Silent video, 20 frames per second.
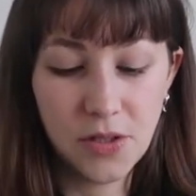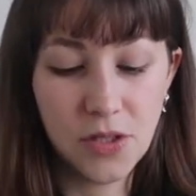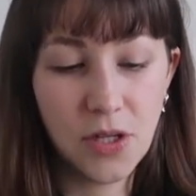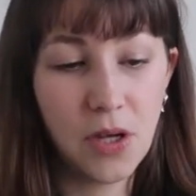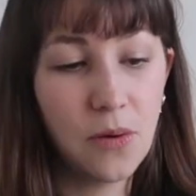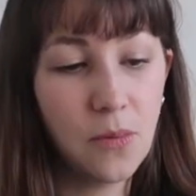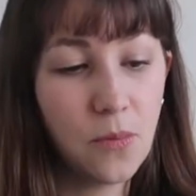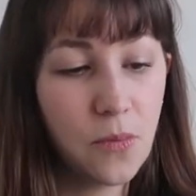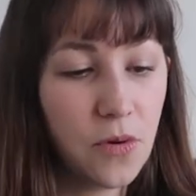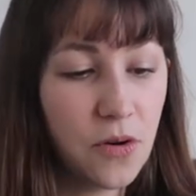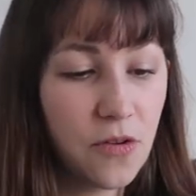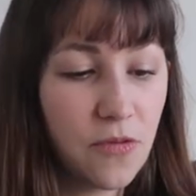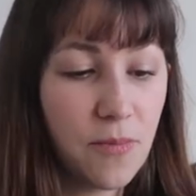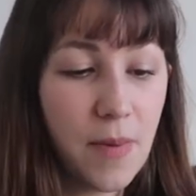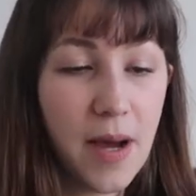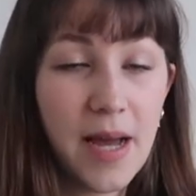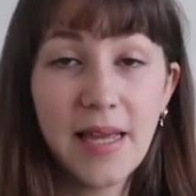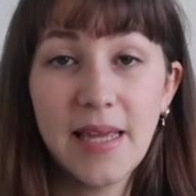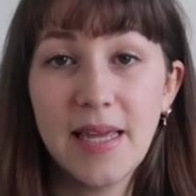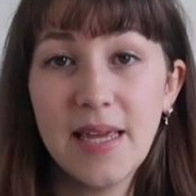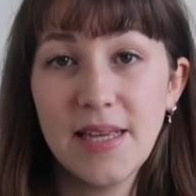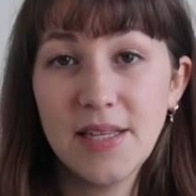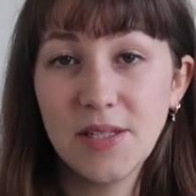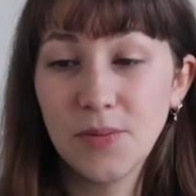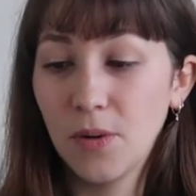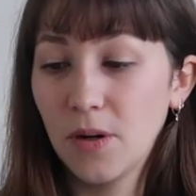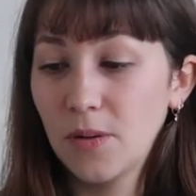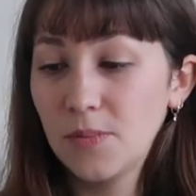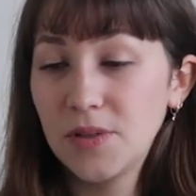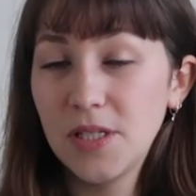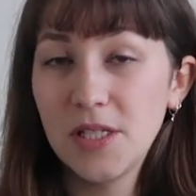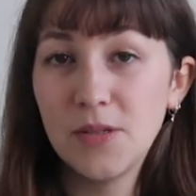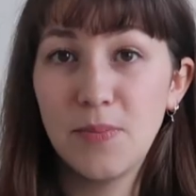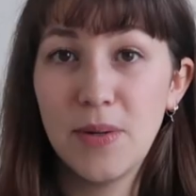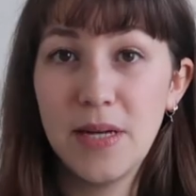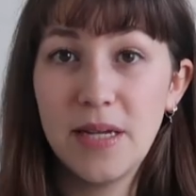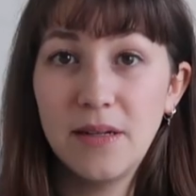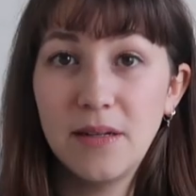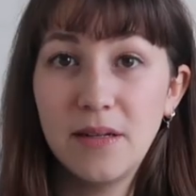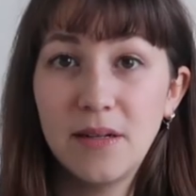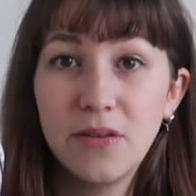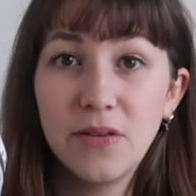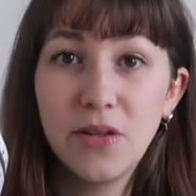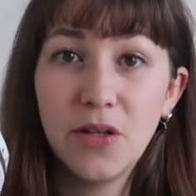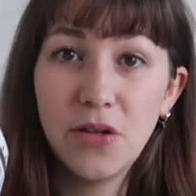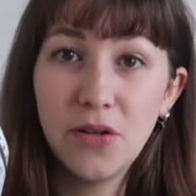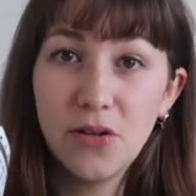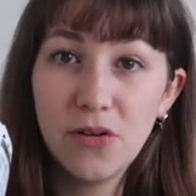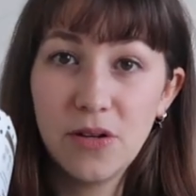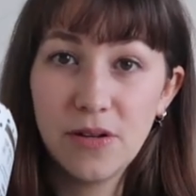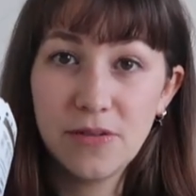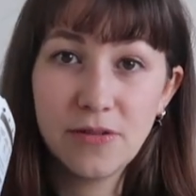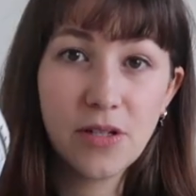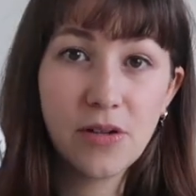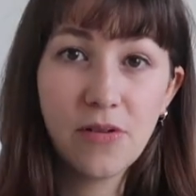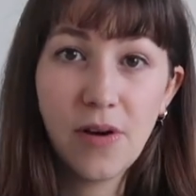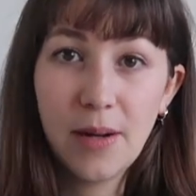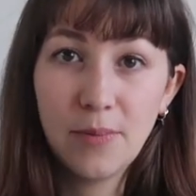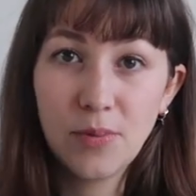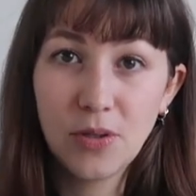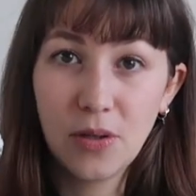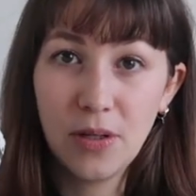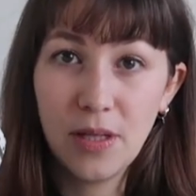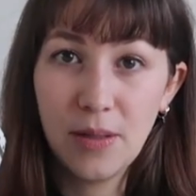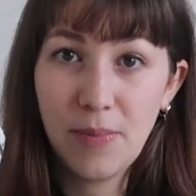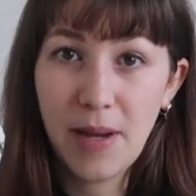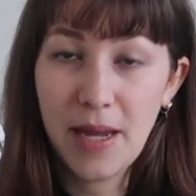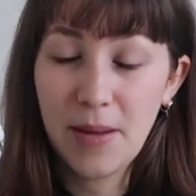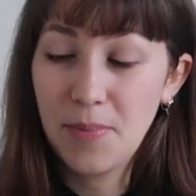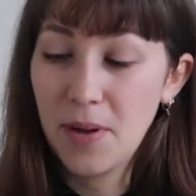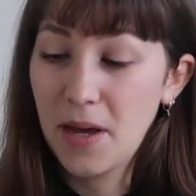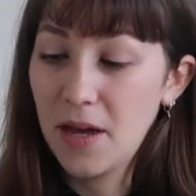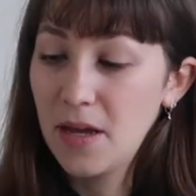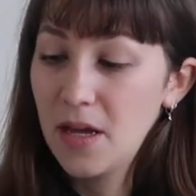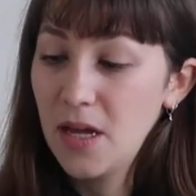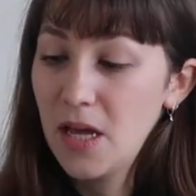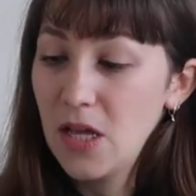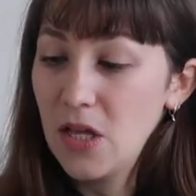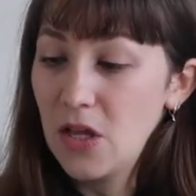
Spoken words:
So one of my key swaps has been the Who Gives a Crap toilet paper.